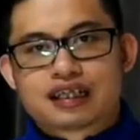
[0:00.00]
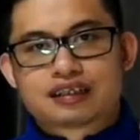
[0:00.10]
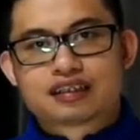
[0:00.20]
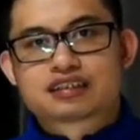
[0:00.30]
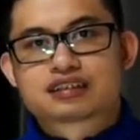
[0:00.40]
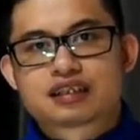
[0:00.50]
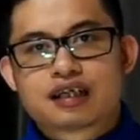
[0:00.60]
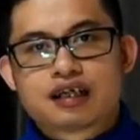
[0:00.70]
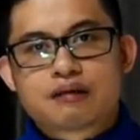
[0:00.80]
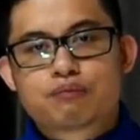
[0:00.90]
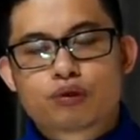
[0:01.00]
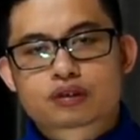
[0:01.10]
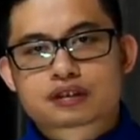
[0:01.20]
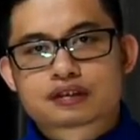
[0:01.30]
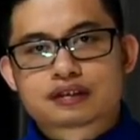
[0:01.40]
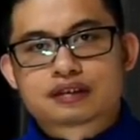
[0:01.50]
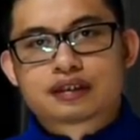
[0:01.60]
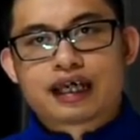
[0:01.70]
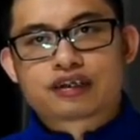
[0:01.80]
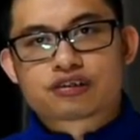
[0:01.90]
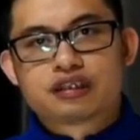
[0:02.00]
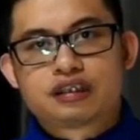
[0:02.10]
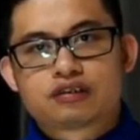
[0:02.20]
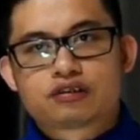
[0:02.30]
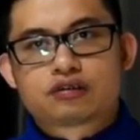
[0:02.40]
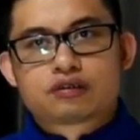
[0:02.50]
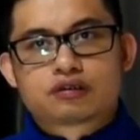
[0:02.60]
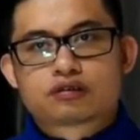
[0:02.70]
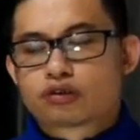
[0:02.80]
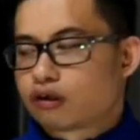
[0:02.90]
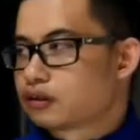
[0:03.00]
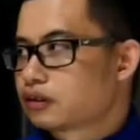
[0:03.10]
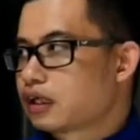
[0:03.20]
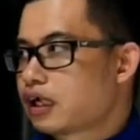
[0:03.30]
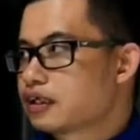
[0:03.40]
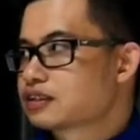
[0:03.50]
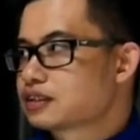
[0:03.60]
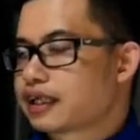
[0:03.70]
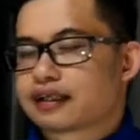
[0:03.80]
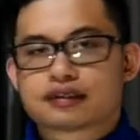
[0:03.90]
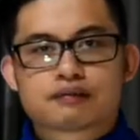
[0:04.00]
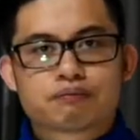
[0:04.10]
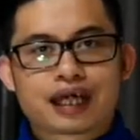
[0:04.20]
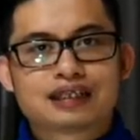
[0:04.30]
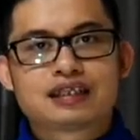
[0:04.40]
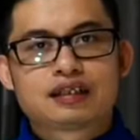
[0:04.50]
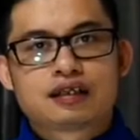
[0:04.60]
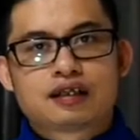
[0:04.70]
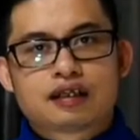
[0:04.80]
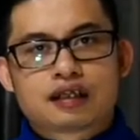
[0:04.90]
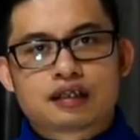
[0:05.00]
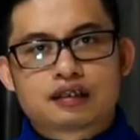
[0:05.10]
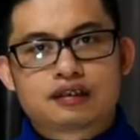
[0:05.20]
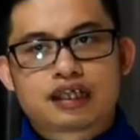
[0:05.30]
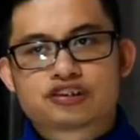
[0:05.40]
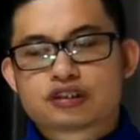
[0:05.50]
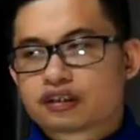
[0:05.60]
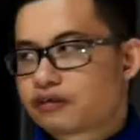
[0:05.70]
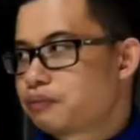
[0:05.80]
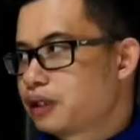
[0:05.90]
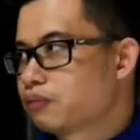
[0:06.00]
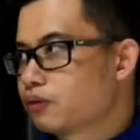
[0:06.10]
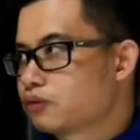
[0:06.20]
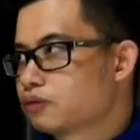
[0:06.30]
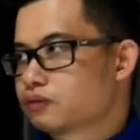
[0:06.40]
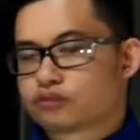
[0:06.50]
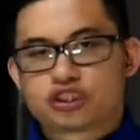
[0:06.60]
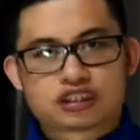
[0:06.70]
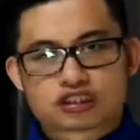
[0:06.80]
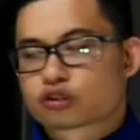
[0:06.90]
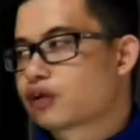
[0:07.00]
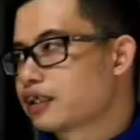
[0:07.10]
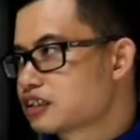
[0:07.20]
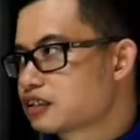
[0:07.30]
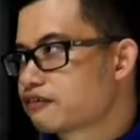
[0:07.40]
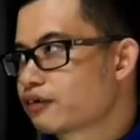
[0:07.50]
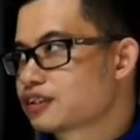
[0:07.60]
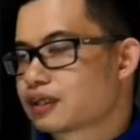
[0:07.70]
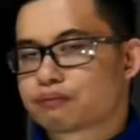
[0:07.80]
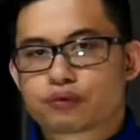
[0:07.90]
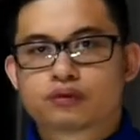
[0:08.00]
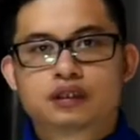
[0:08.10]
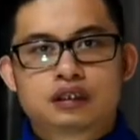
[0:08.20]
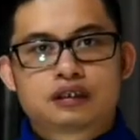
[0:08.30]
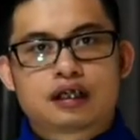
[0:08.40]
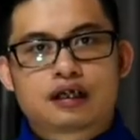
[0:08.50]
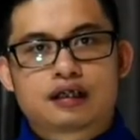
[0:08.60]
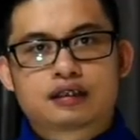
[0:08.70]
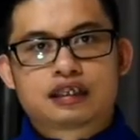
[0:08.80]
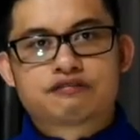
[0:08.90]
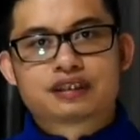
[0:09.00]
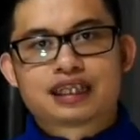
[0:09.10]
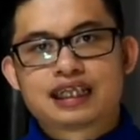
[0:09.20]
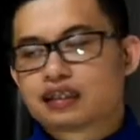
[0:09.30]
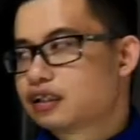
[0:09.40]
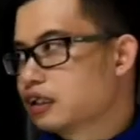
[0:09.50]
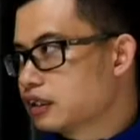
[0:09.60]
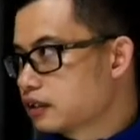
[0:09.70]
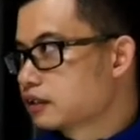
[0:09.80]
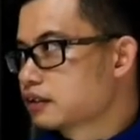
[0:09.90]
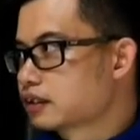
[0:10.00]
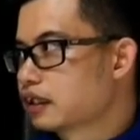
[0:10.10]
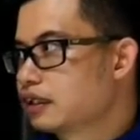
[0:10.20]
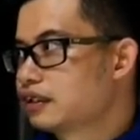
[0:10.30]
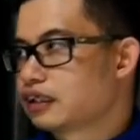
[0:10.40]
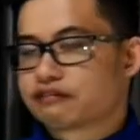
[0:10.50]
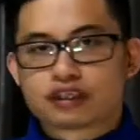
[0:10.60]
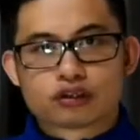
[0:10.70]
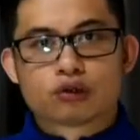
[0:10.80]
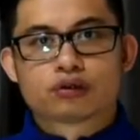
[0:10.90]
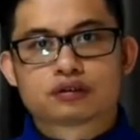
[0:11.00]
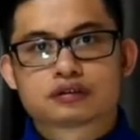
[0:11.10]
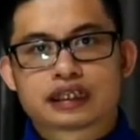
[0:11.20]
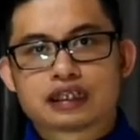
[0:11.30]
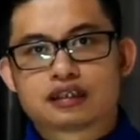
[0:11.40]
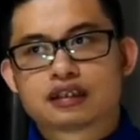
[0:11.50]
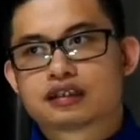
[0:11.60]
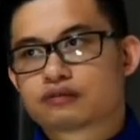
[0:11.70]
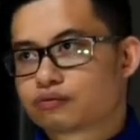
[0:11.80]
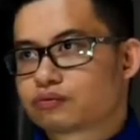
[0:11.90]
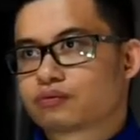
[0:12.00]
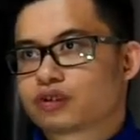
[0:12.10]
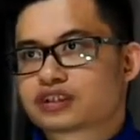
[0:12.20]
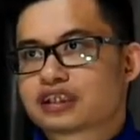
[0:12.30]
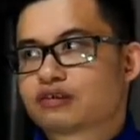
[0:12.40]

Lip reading: this book actually taught us that many legendary people, Jesus Christ, for example, even Hitler, okay, even though Hitler wasn't